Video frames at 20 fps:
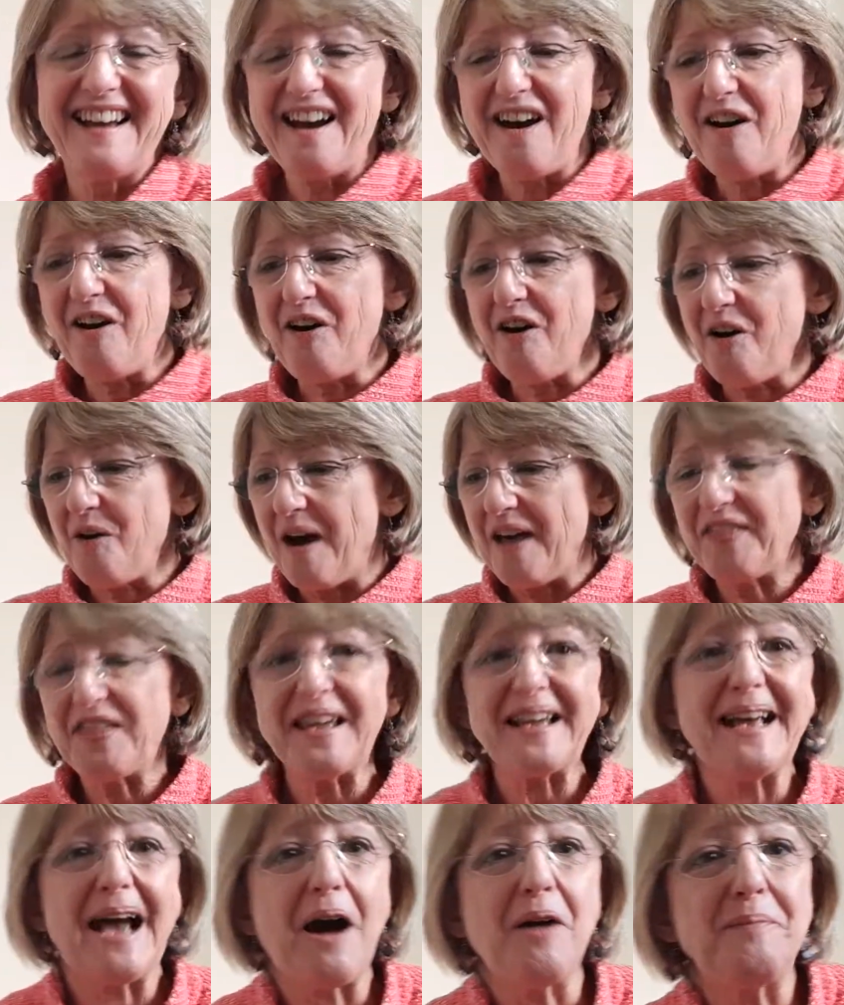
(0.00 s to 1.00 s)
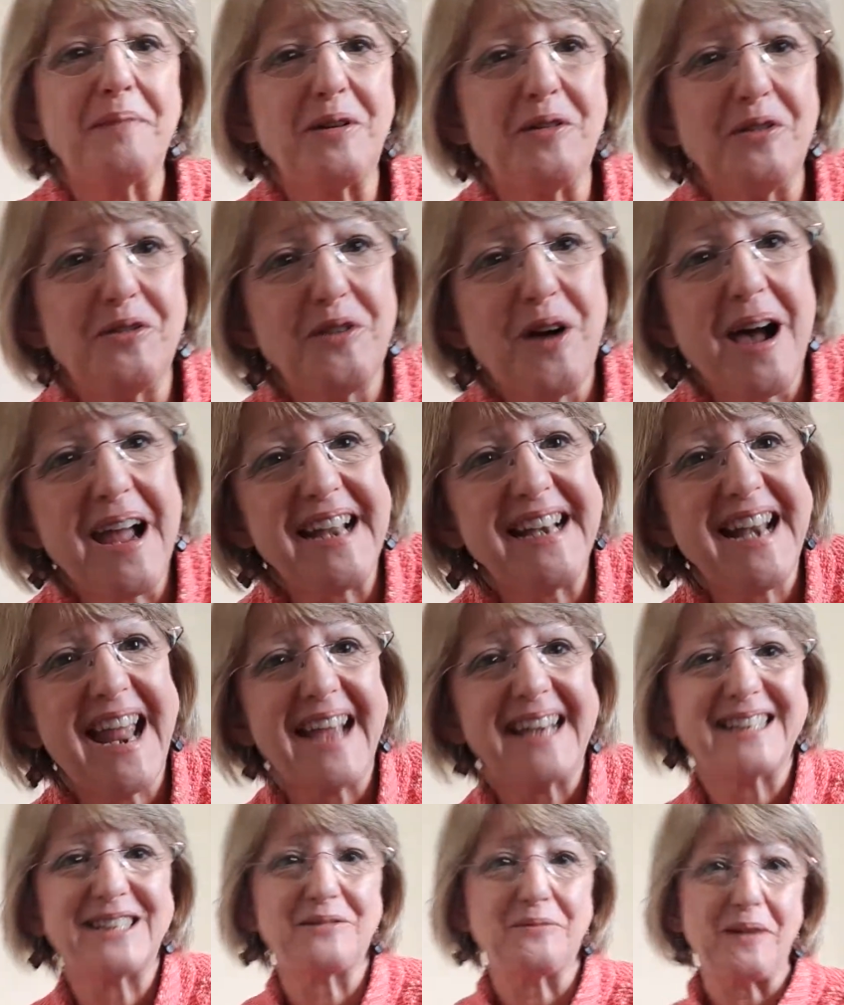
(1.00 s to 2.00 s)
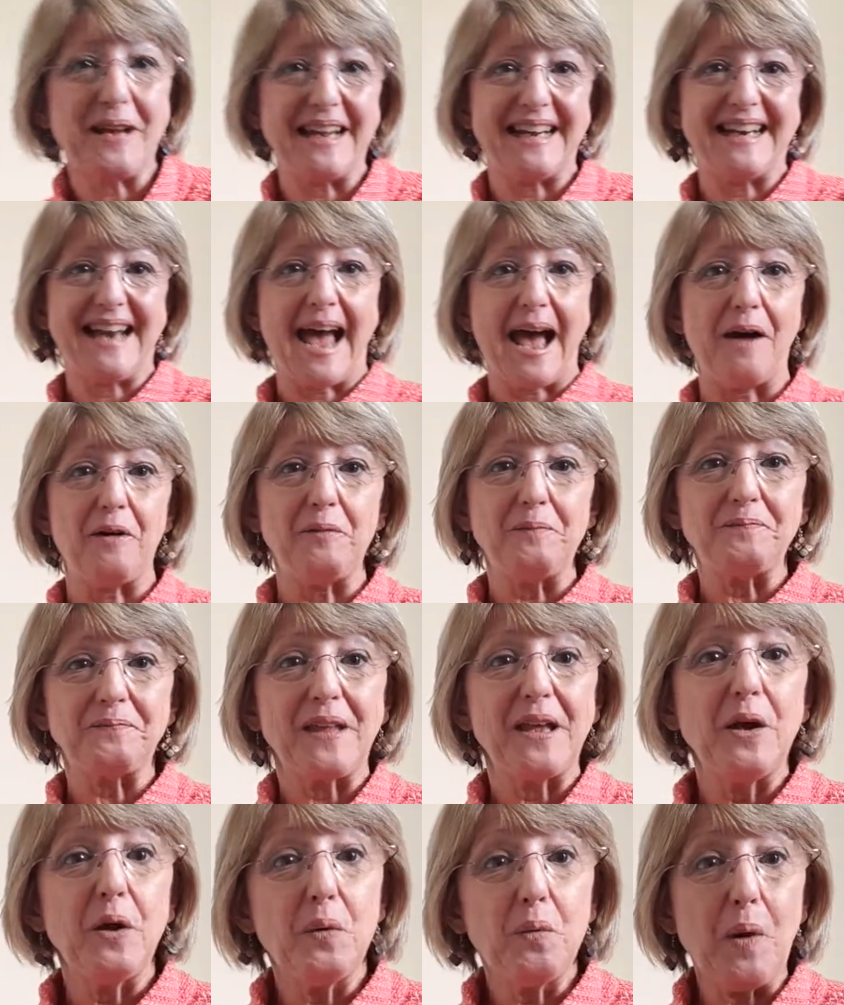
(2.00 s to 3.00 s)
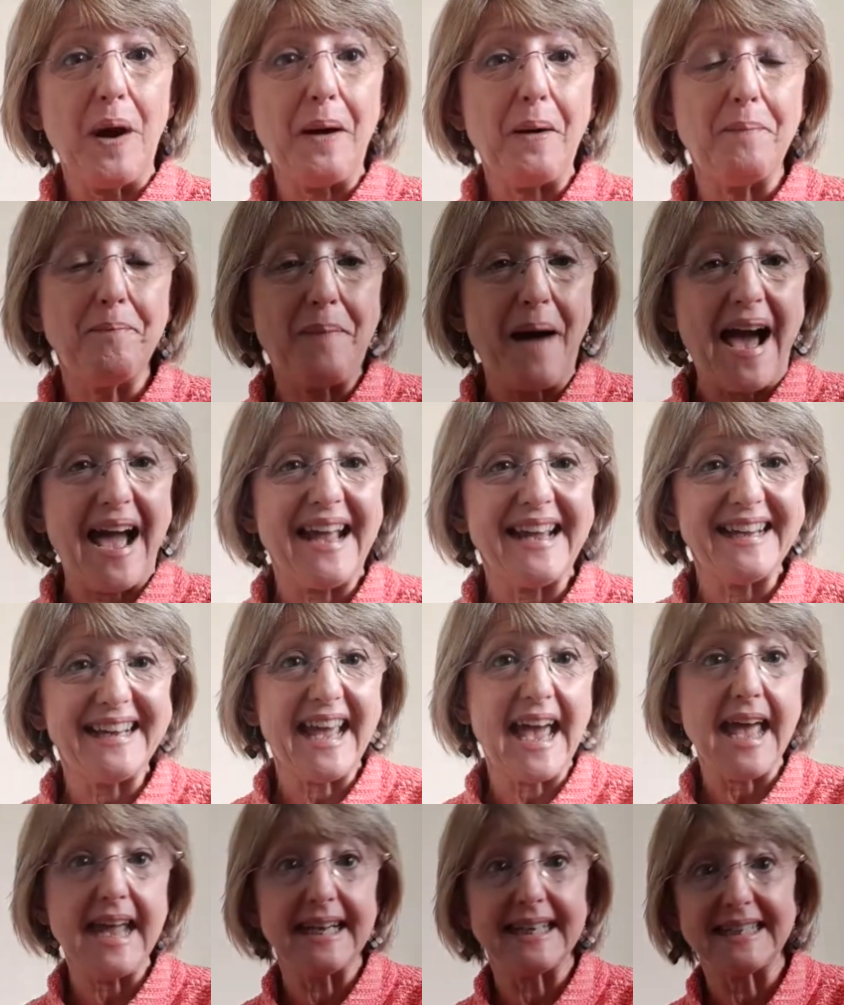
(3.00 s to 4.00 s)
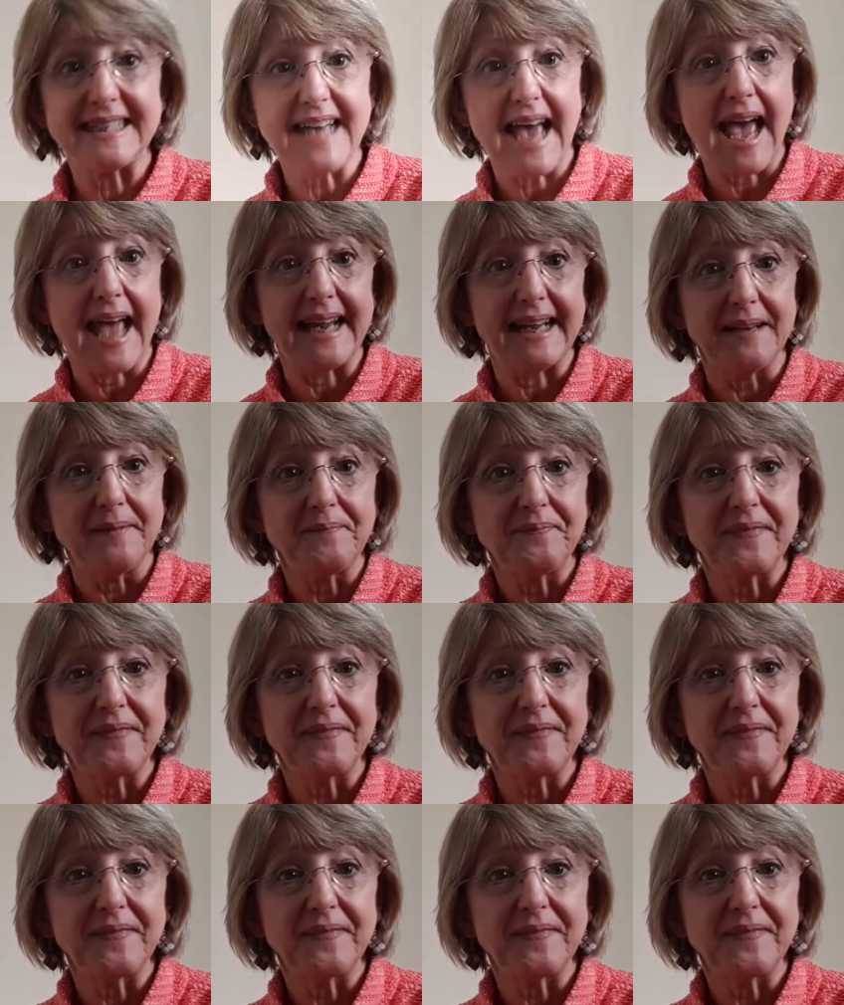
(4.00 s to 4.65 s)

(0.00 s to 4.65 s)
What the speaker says: Oh, I think I'll be all right next week now. Well, Pancake Day.